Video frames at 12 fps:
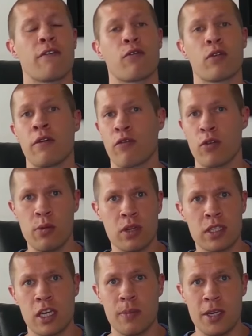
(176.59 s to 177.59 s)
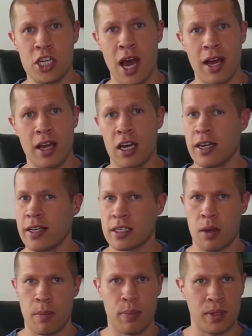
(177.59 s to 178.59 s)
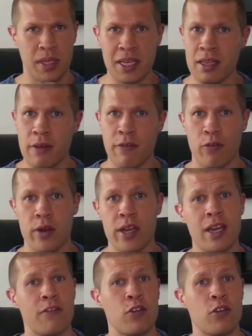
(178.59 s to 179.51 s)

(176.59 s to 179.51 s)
For the free one's going to be Shotcut. It's completely free.